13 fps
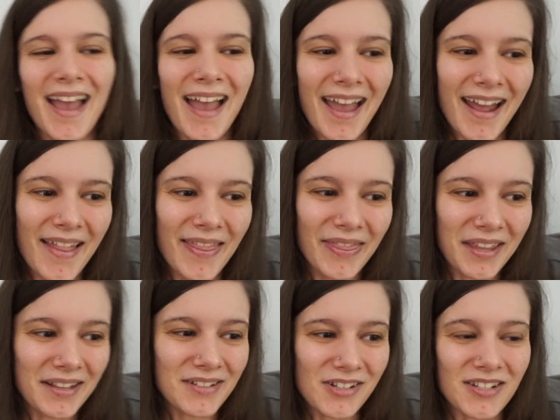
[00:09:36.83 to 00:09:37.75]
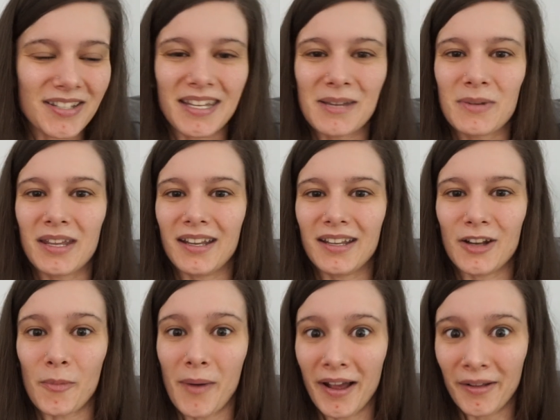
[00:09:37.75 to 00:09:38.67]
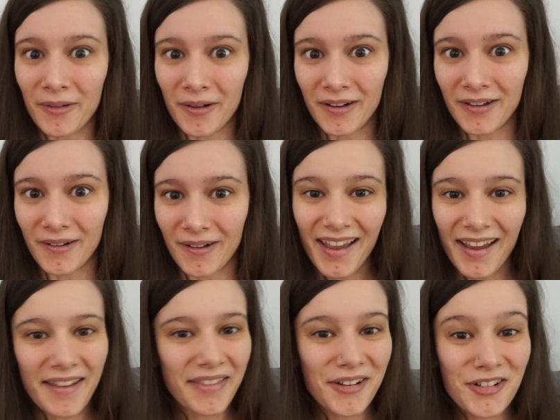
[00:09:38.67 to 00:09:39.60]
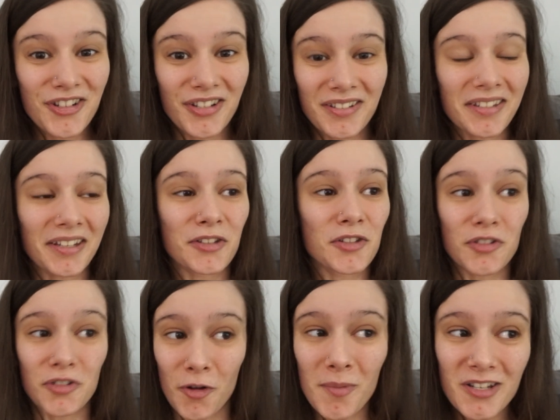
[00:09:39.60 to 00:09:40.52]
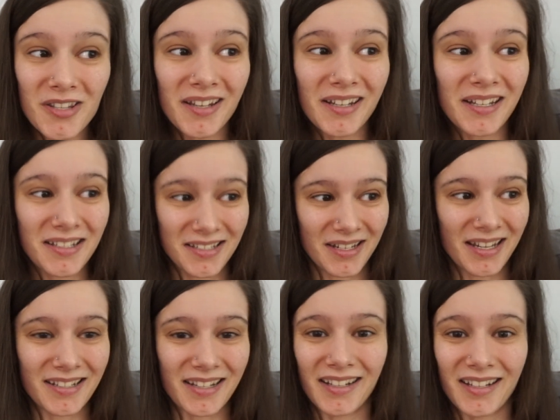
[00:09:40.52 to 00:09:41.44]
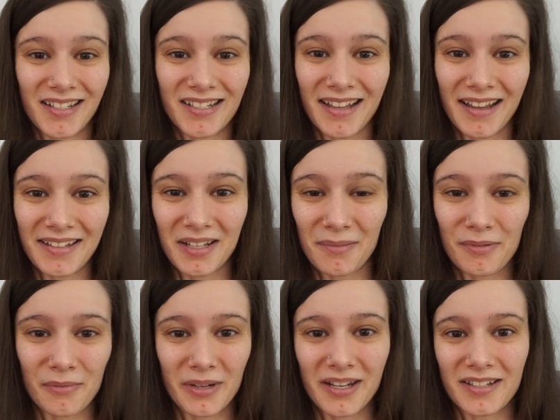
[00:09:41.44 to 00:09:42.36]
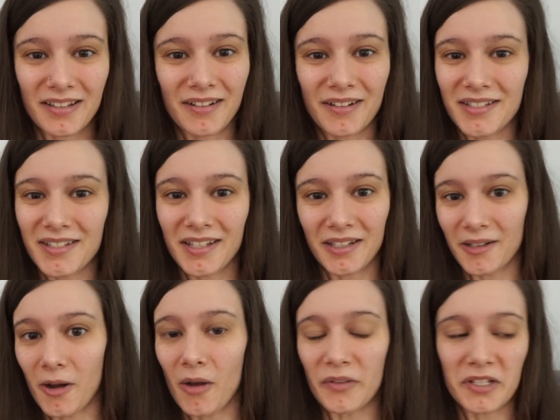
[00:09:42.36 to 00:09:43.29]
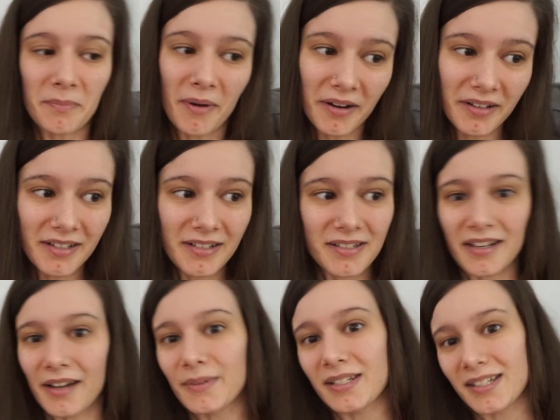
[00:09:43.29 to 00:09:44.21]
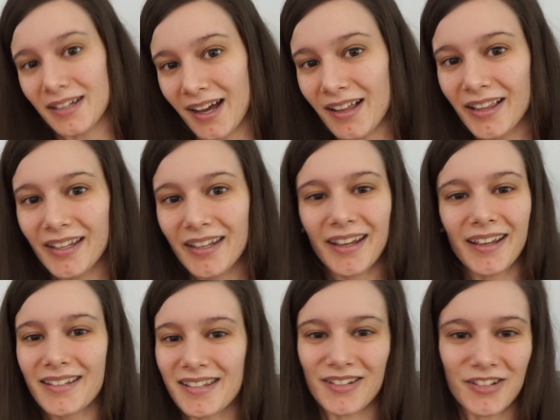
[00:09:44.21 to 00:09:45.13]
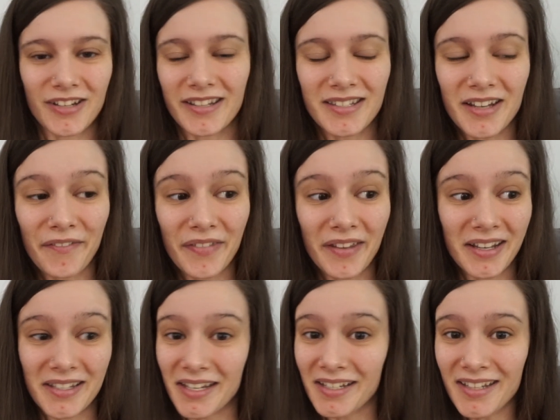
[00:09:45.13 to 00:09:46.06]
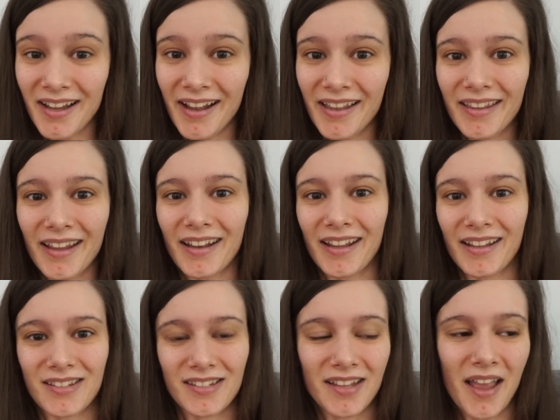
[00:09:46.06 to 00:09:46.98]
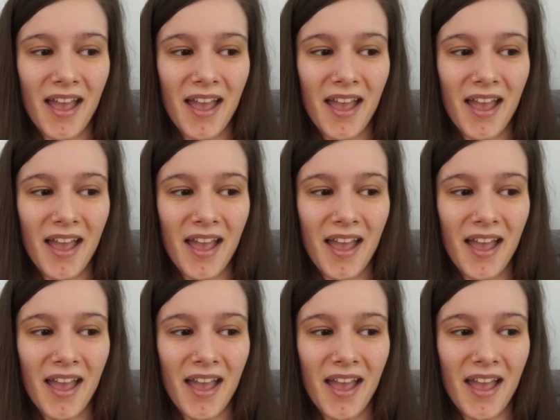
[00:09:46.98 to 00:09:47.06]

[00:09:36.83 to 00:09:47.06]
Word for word: and things are just keep getting, you know, piled on and on, and there's just, like, so much that needs to get done in these last couple of weeks, and there's, like, you know, all these parties and obviously holidays and just stuff that needs to get done that it's